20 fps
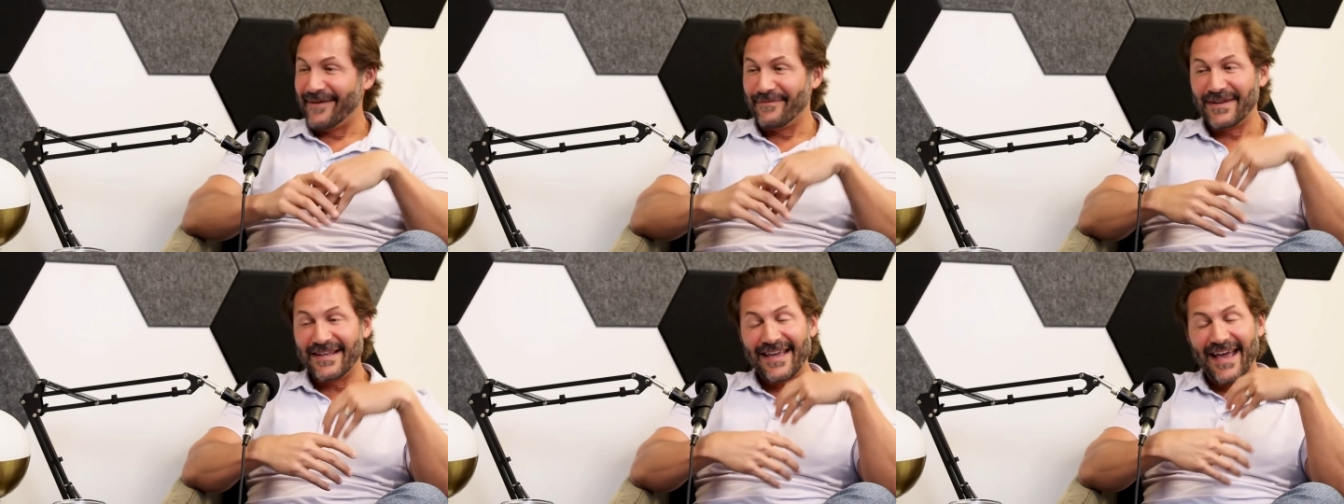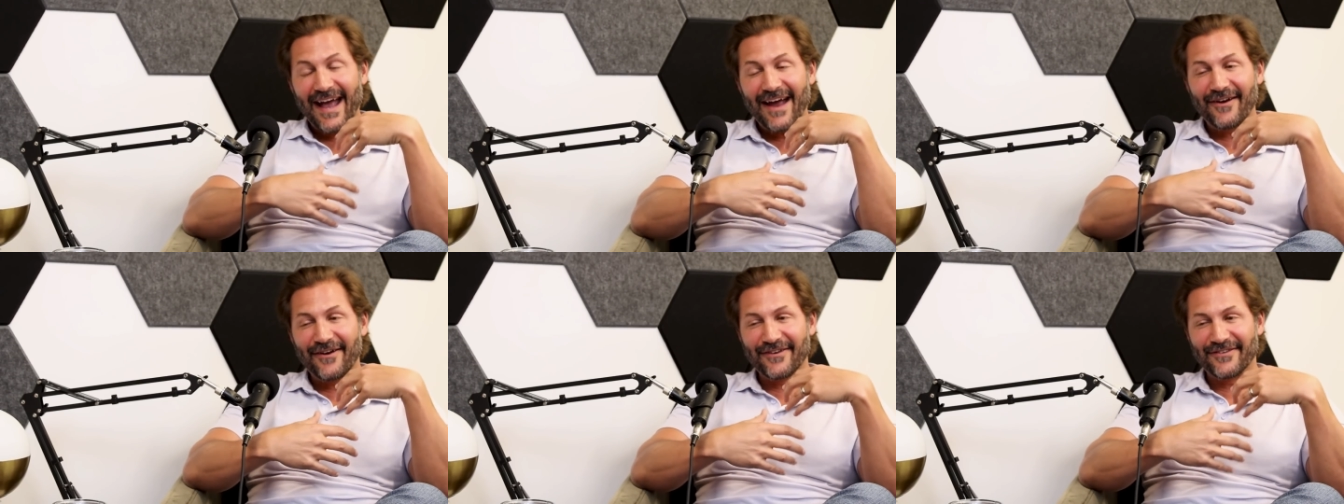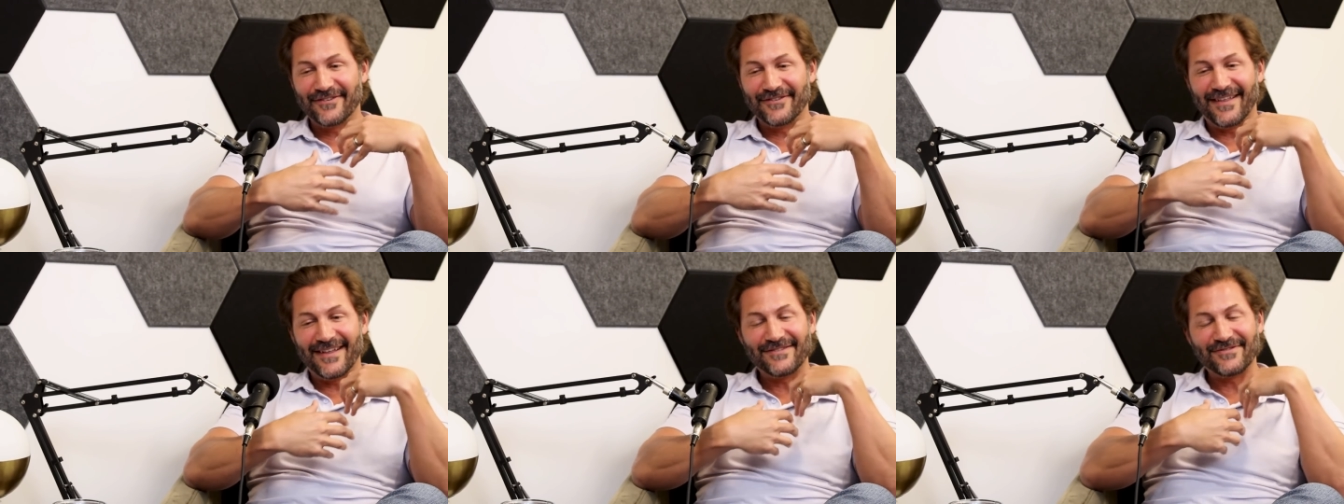I'm in
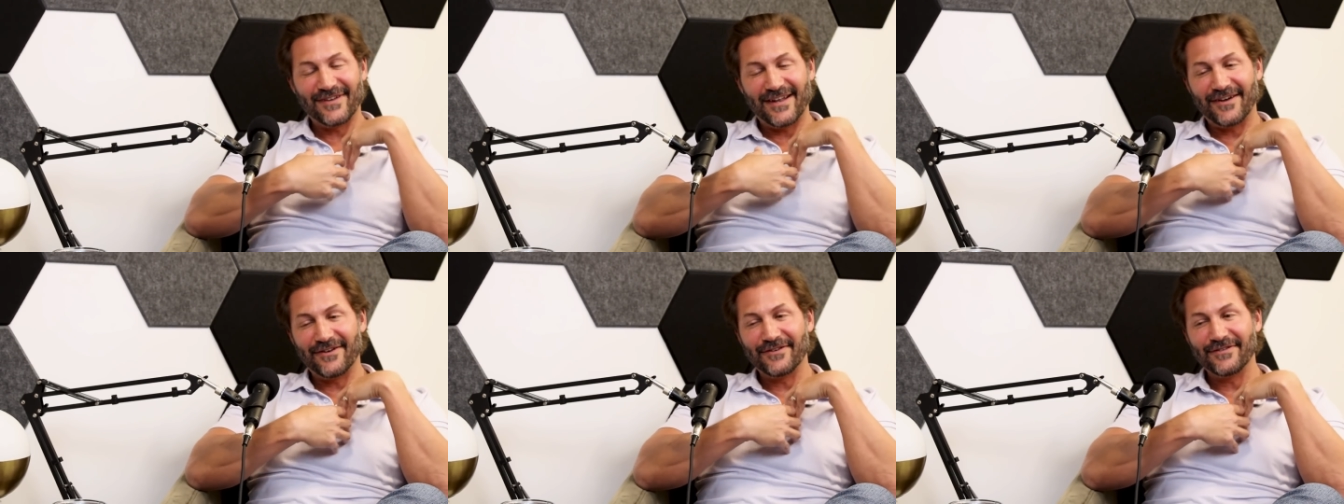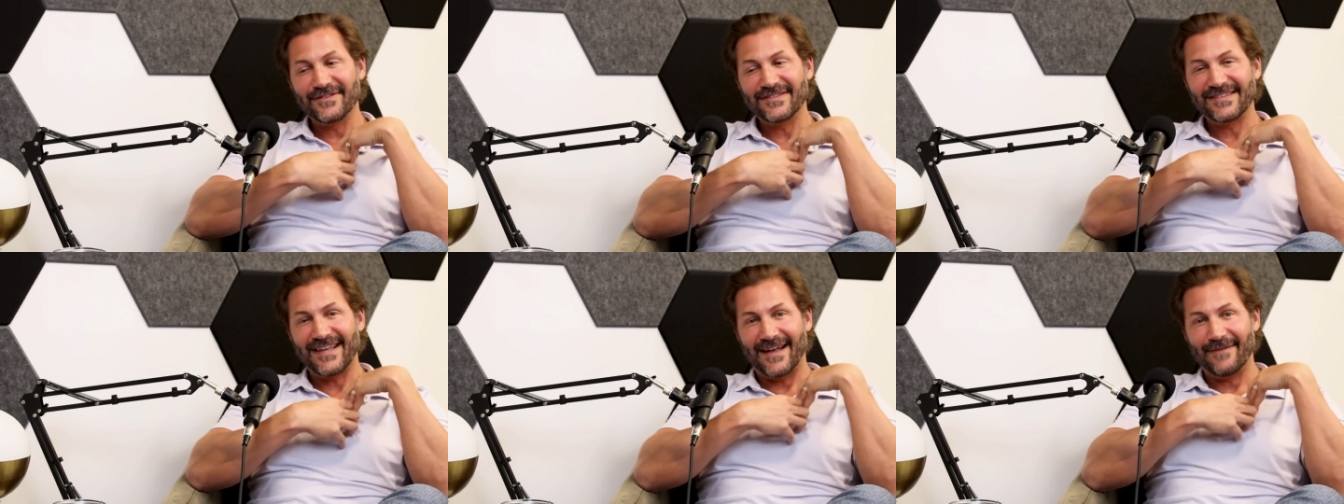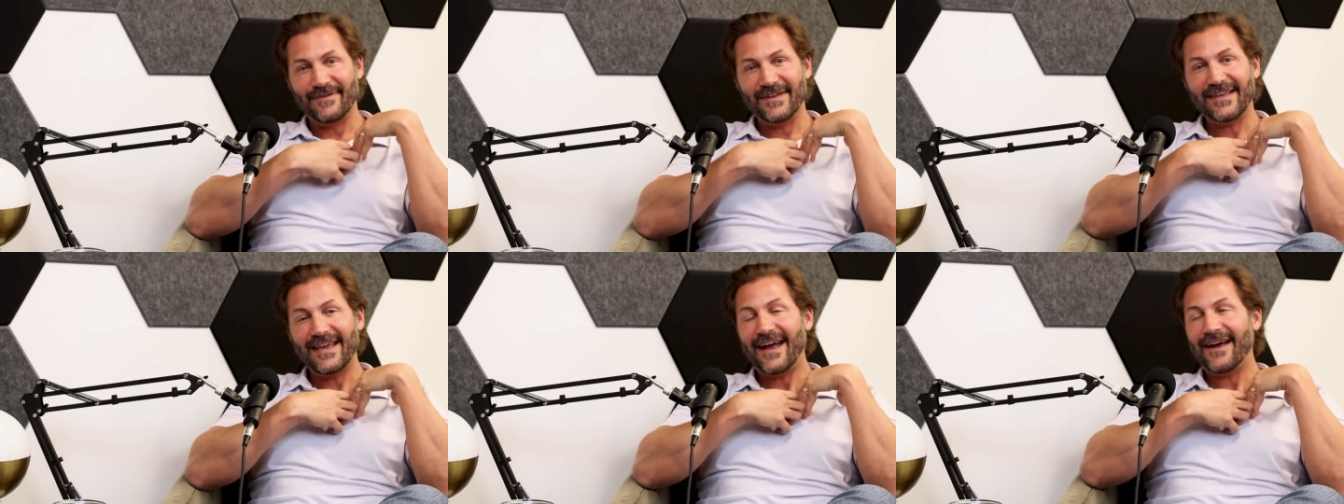character. That's what I would always say.
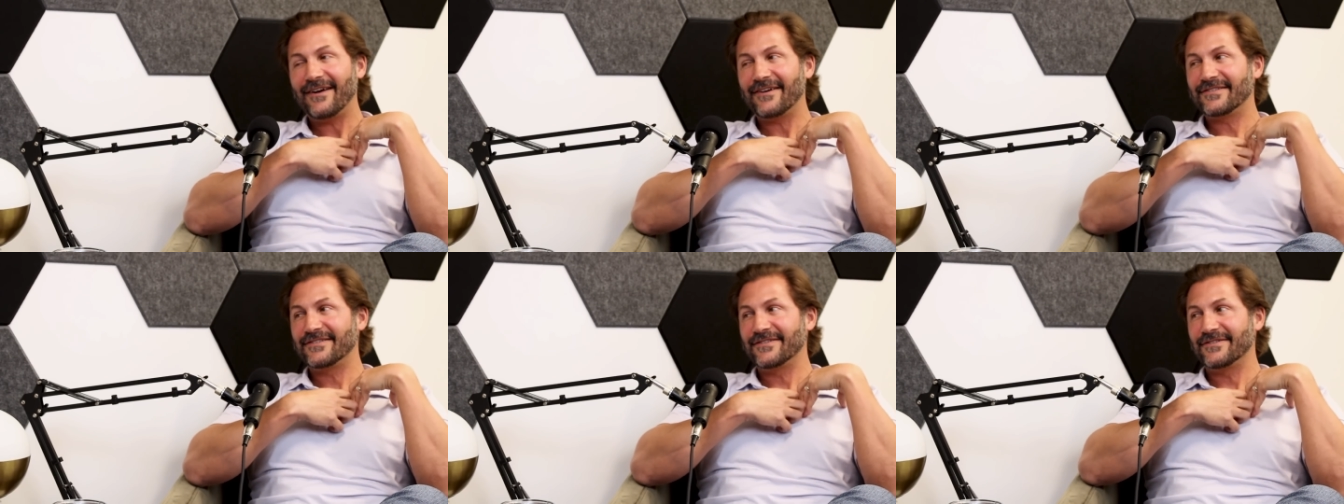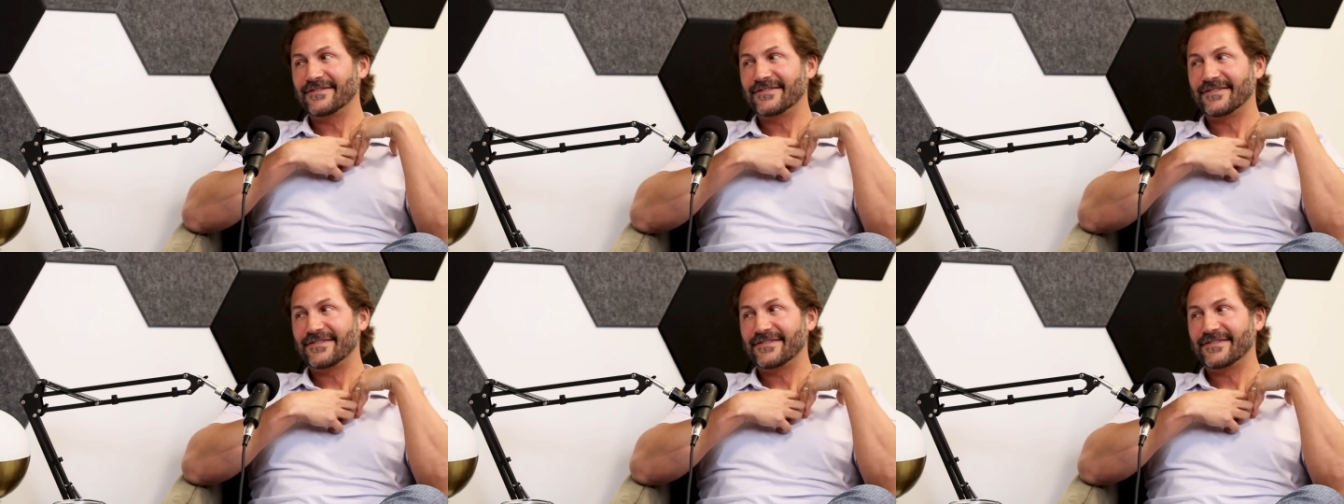I'm in character.